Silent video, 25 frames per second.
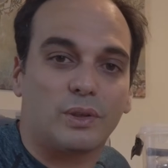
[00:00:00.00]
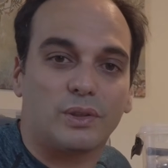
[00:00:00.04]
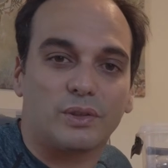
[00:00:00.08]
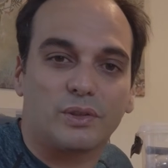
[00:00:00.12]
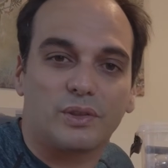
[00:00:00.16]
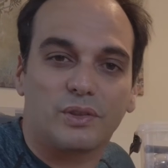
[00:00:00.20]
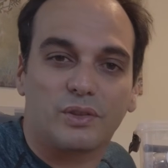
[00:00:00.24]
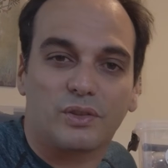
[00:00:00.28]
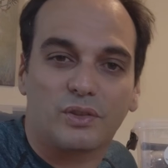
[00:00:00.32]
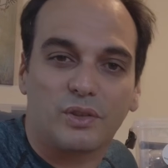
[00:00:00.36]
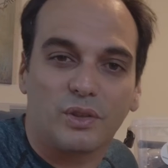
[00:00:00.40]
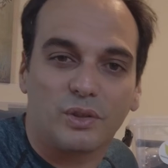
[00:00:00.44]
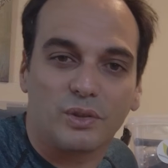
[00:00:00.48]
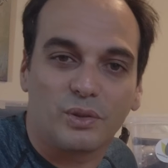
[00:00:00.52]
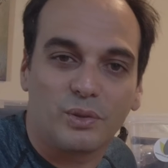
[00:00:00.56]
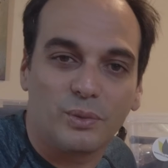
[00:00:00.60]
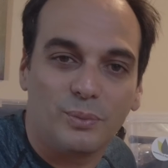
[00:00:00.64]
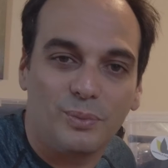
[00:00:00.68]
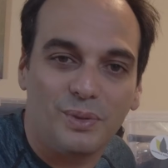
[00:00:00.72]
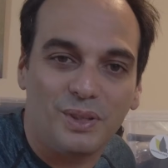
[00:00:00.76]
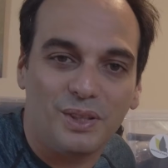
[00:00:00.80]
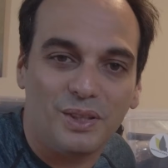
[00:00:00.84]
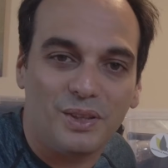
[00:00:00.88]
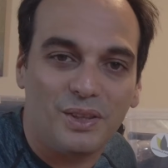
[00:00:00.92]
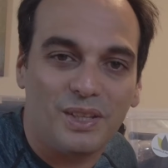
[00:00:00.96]
what is going to
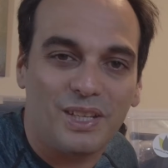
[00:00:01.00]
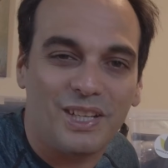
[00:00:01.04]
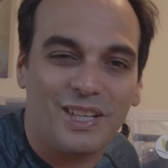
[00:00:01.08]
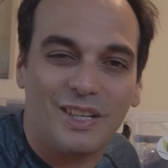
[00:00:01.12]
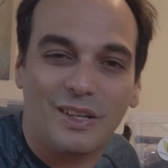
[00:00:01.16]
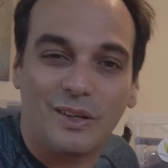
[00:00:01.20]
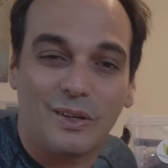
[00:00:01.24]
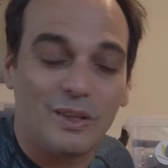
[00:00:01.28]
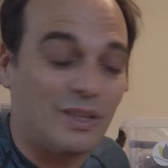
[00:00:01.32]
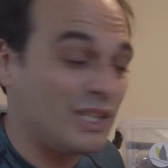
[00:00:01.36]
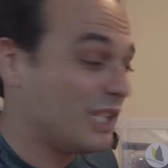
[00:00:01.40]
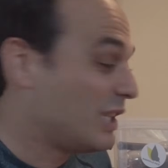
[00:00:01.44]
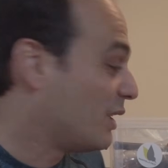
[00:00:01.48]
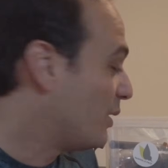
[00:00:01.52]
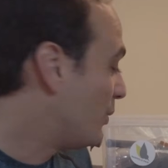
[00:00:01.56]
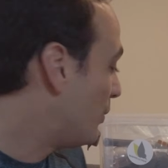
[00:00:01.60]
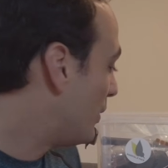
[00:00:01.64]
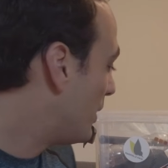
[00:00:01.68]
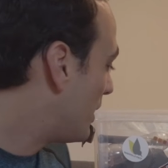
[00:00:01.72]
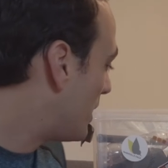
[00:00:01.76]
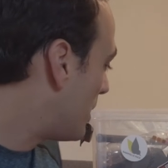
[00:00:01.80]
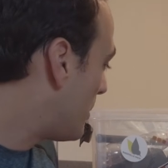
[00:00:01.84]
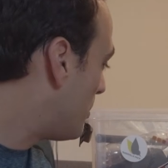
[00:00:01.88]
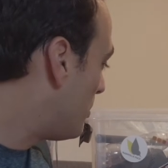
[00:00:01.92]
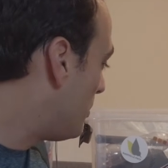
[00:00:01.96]
be there.
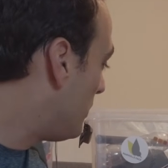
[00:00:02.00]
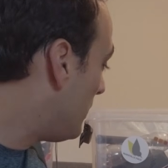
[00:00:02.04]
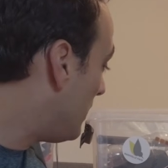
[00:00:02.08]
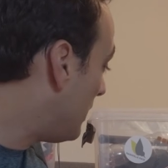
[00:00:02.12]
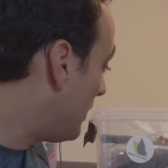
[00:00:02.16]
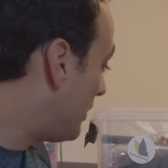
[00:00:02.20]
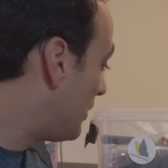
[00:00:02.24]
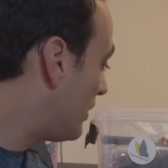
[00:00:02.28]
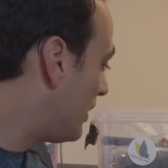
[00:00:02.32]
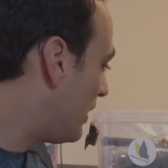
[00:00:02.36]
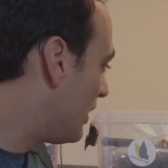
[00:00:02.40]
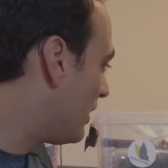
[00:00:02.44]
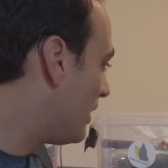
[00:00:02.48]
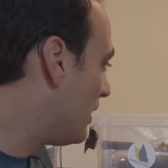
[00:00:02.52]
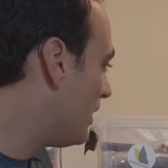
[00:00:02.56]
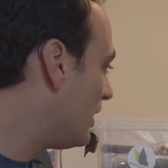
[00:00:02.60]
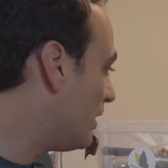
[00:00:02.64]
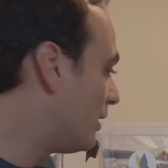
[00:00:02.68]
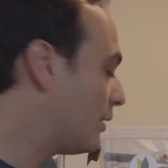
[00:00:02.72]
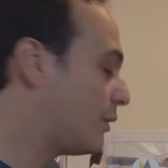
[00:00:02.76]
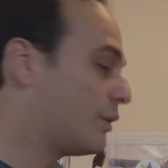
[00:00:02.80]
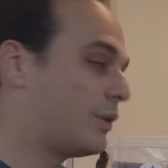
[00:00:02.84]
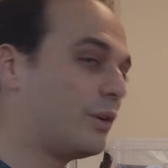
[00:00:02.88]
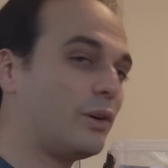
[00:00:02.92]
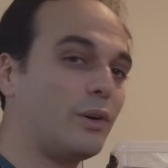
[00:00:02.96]
What I'm missing
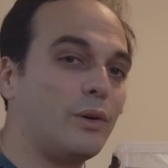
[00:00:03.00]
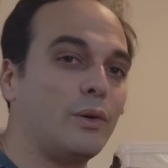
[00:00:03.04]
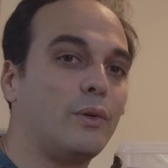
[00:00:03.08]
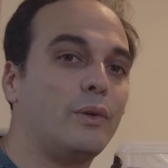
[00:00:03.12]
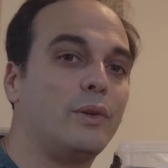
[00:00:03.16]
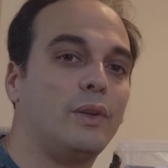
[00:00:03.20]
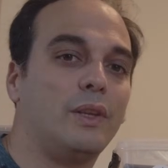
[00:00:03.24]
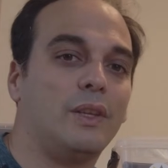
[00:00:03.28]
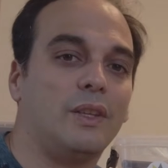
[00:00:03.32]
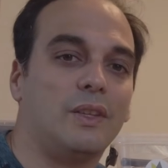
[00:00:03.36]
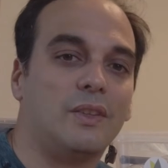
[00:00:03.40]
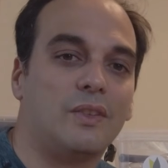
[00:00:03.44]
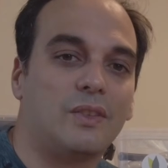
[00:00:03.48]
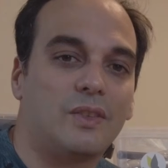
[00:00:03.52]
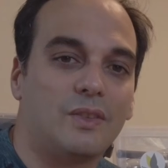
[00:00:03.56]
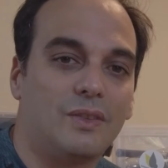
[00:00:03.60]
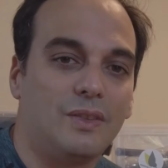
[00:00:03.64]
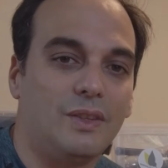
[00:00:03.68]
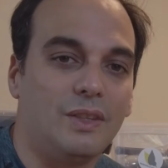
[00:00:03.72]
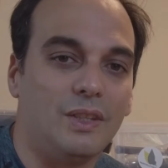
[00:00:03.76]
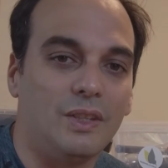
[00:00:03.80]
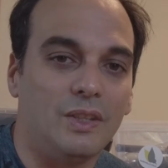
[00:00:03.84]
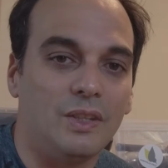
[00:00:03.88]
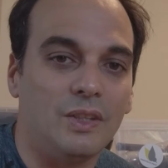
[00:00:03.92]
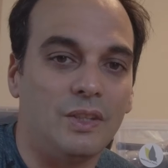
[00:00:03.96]
here though is
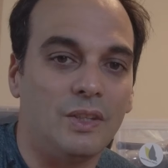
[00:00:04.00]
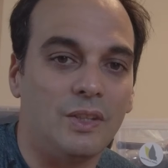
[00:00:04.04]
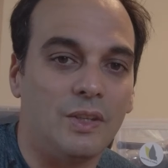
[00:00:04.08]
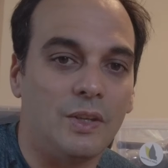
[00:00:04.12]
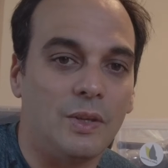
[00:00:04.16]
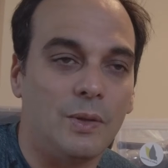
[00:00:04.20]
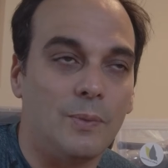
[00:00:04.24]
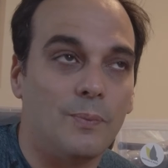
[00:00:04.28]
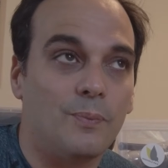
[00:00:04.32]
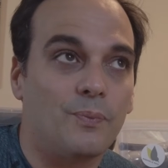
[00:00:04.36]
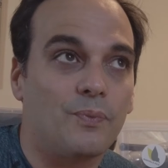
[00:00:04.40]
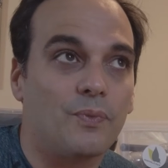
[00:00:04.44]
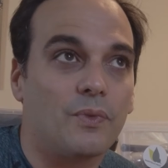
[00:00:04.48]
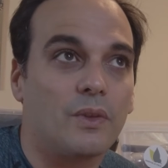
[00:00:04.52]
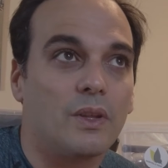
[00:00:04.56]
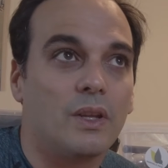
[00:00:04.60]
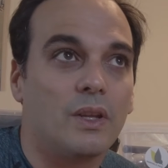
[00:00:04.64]
the